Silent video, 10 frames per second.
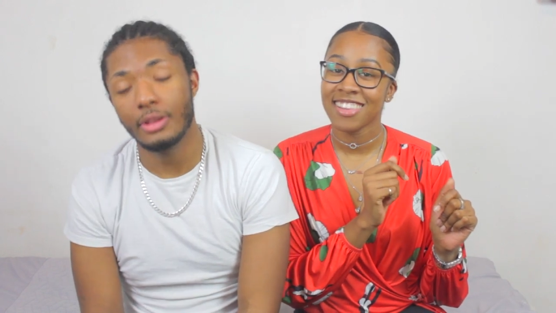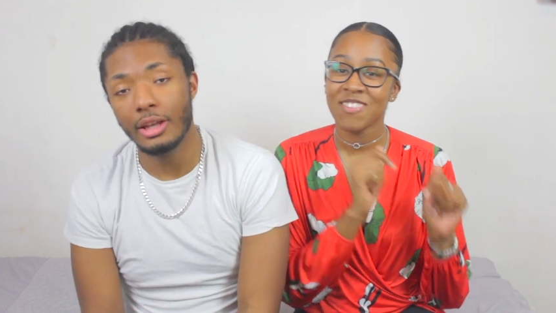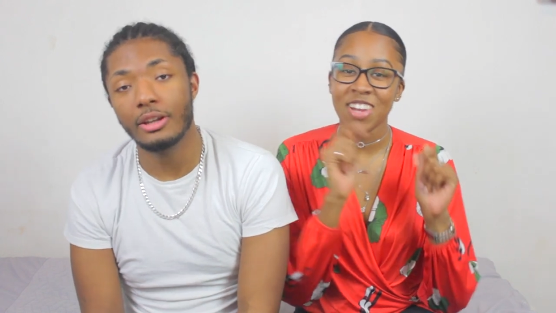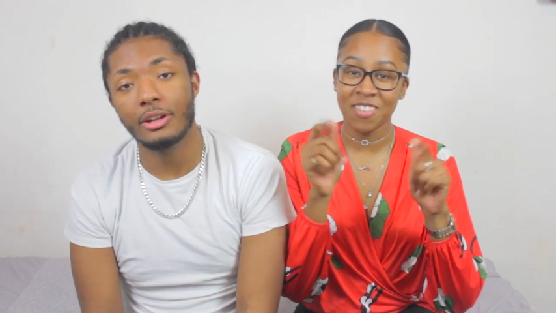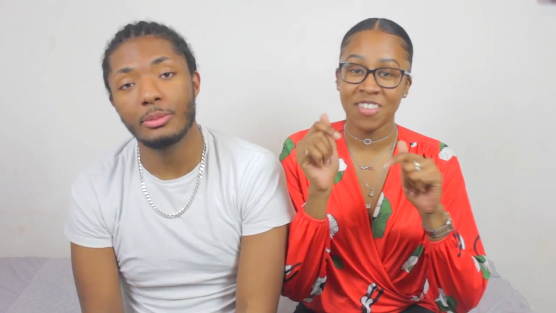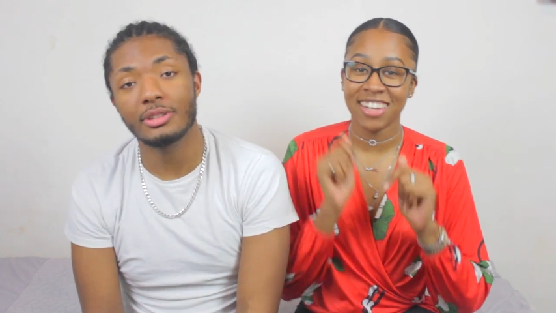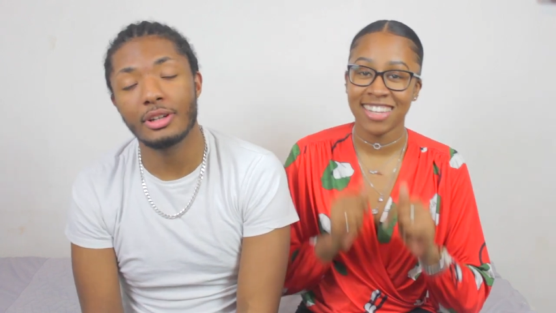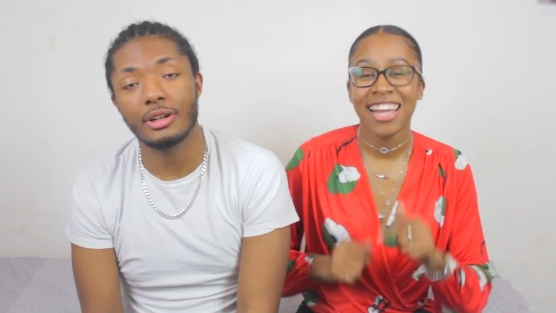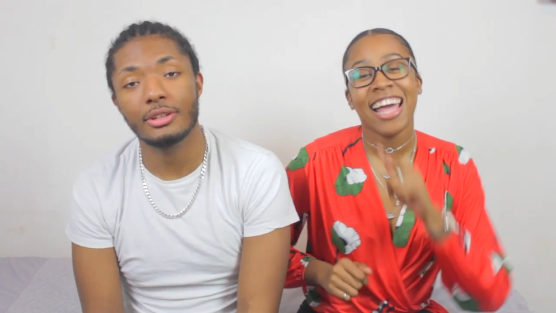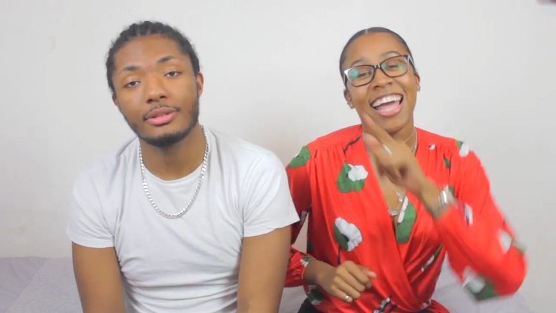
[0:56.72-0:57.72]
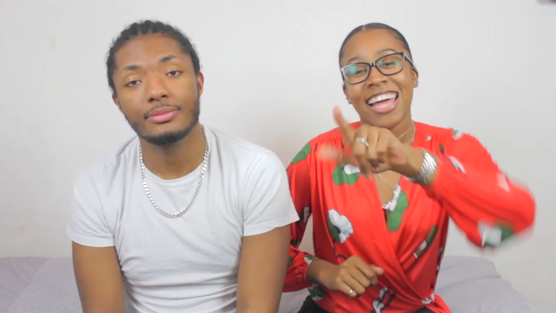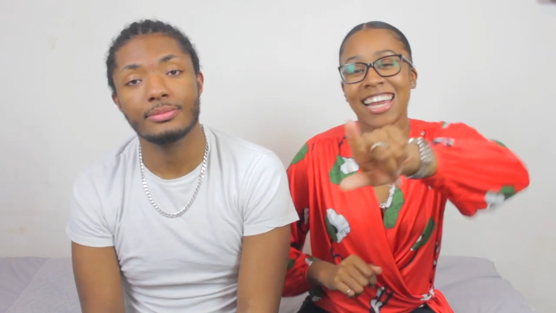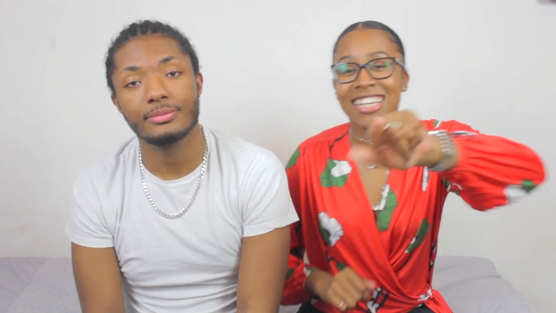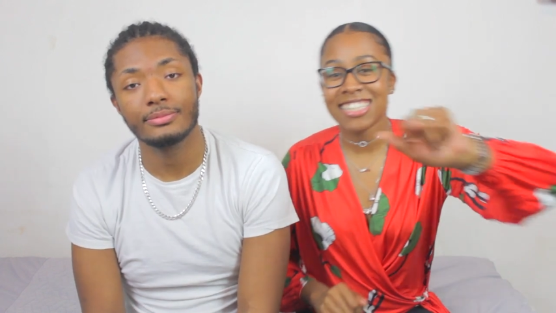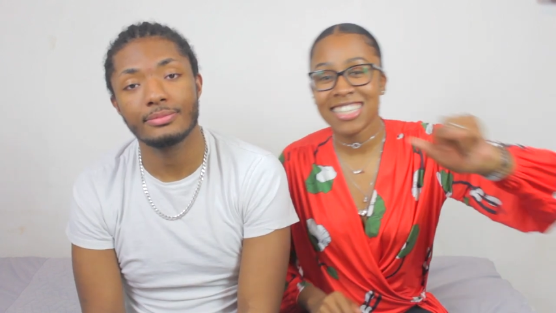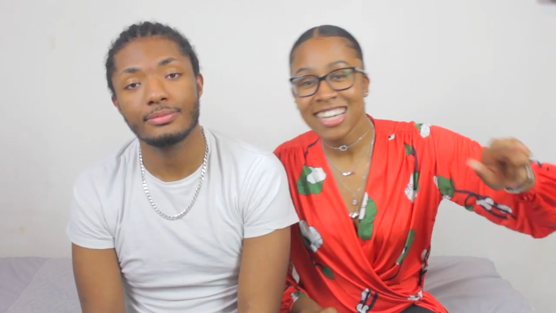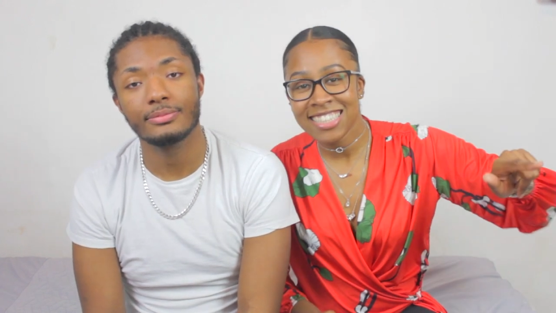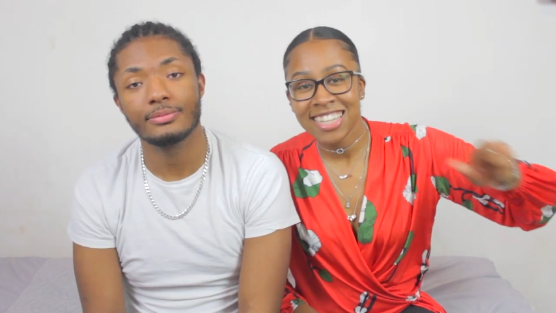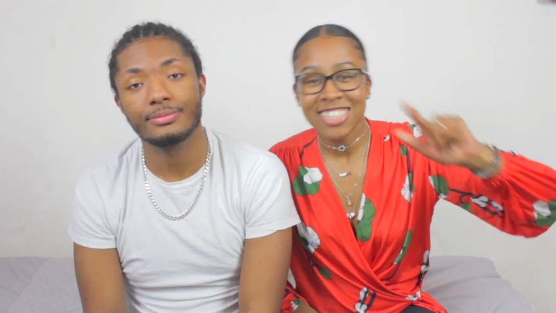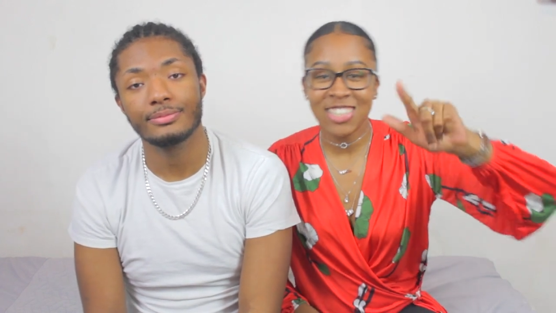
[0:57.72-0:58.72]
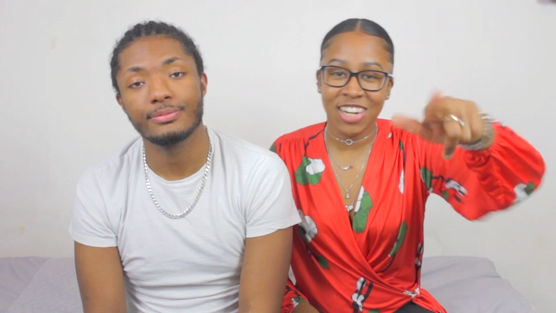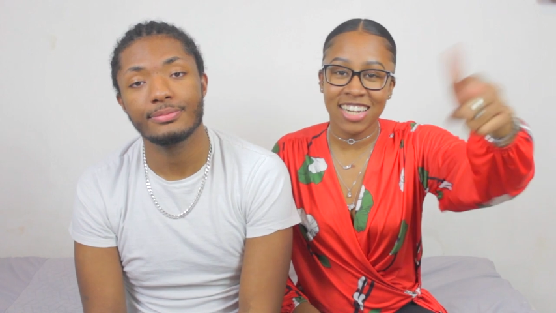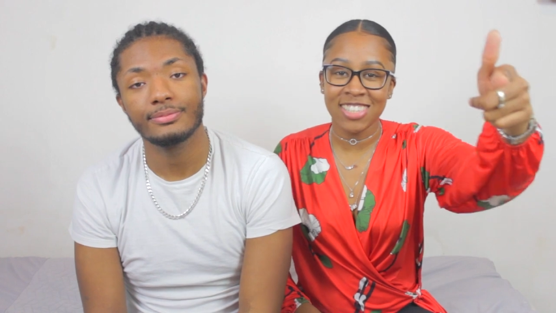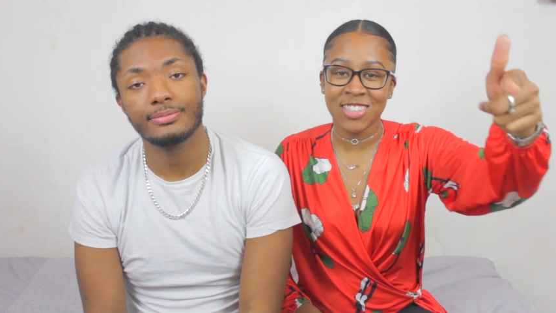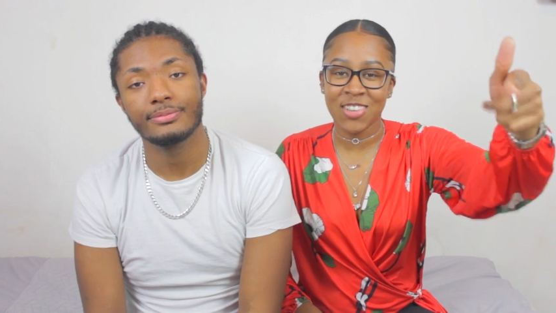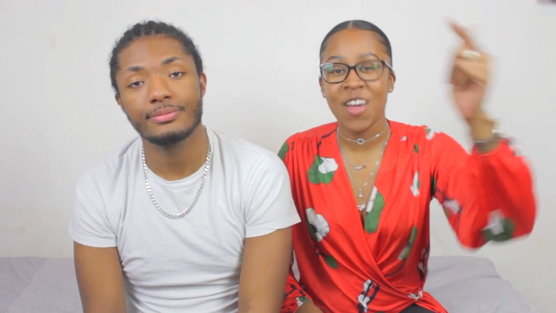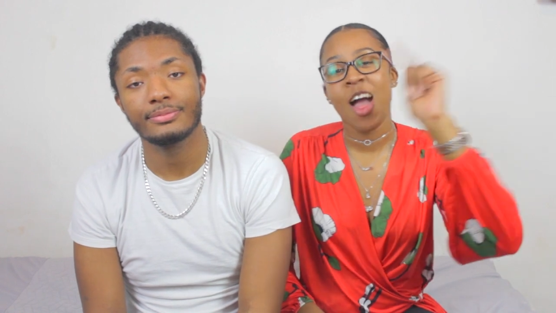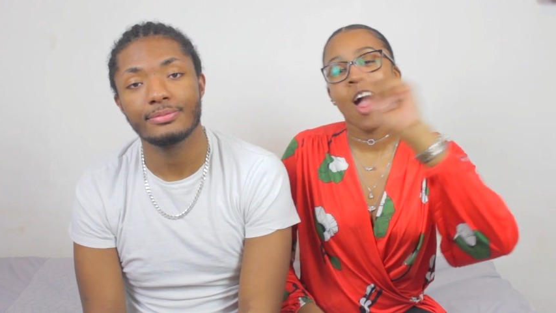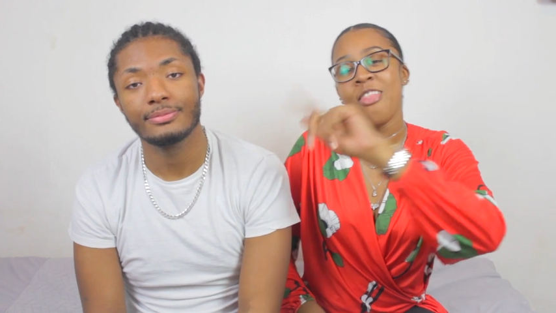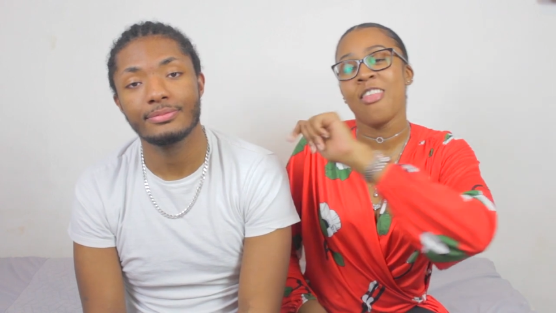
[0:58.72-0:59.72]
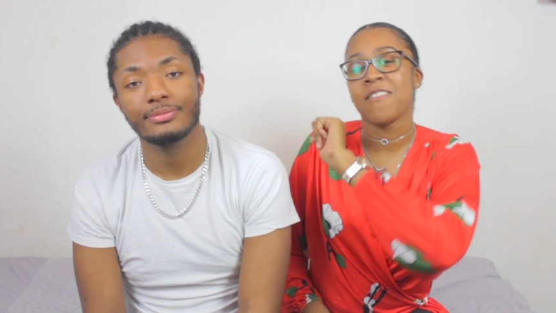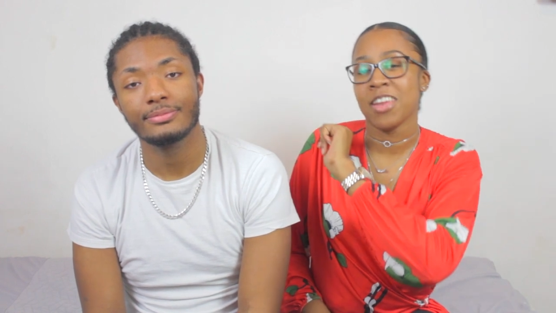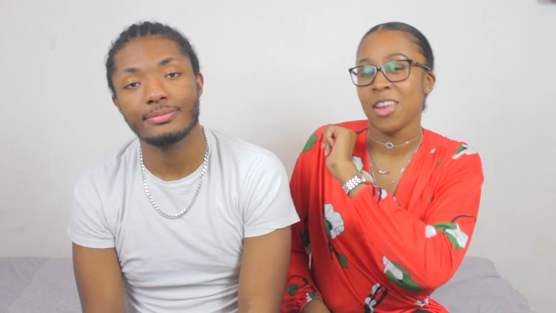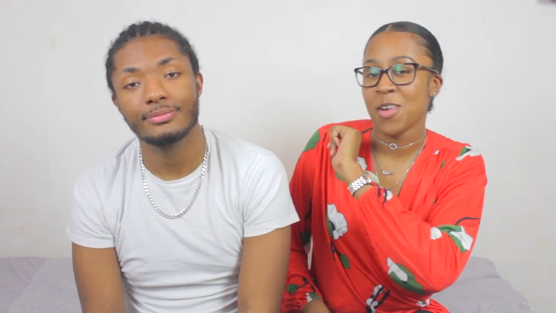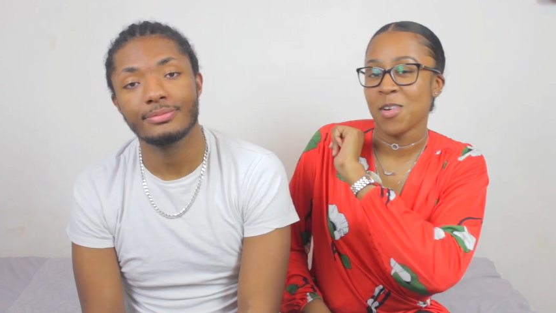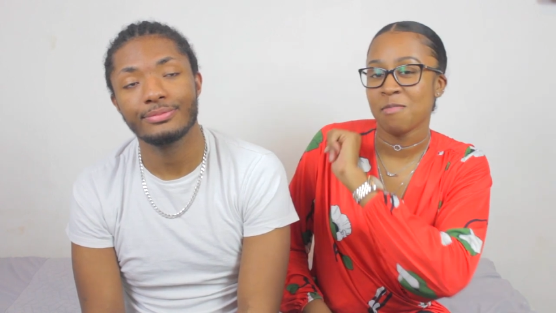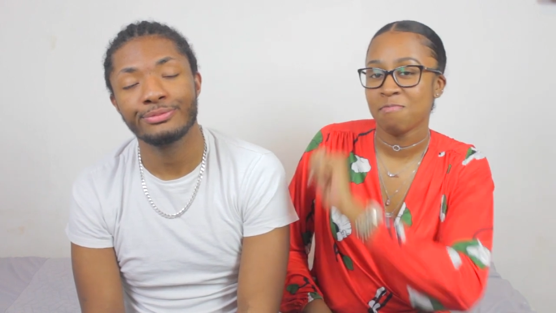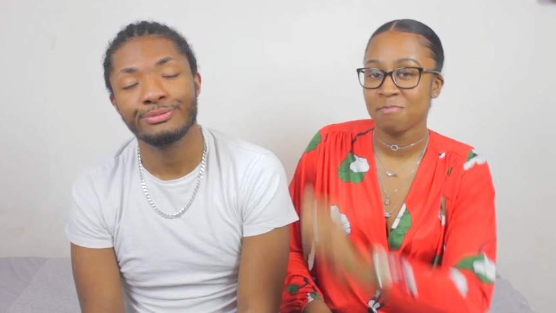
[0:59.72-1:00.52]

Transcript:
Speaker 1: but anyway, let's get straight into the video.